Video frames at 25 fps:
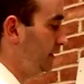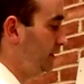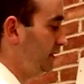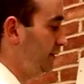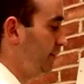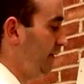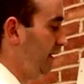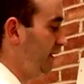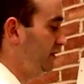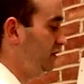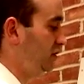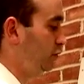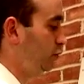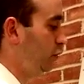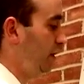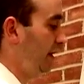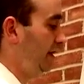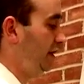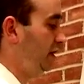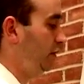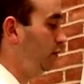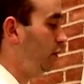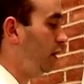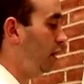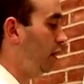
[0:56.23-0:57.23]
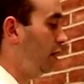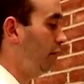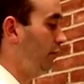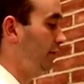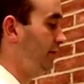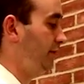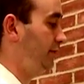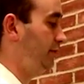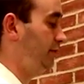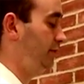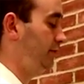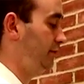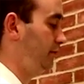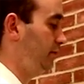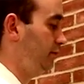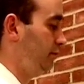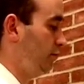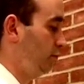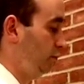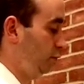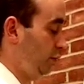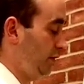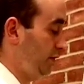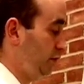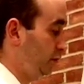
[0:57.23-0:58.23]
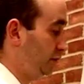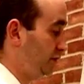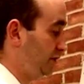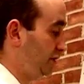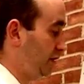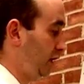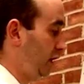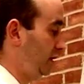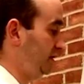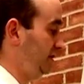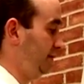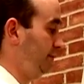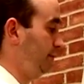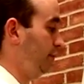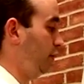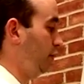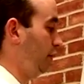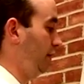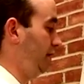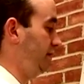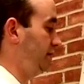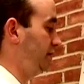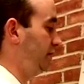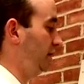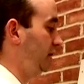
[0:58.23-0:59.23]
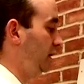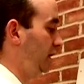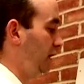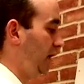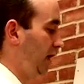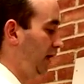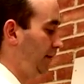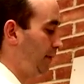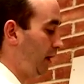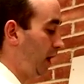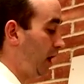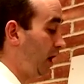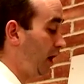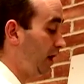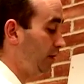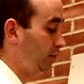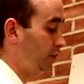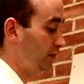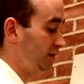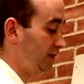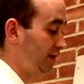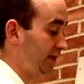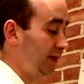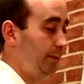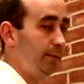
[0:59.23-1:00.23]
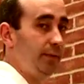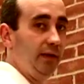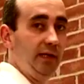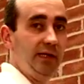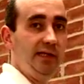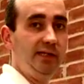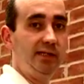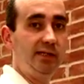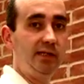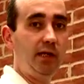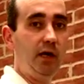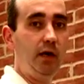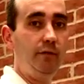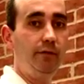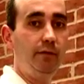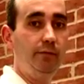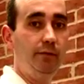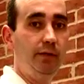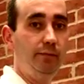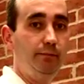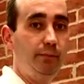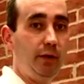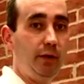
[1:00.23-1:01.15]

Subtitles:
Depending on where you are with your starting point, I would typically start from the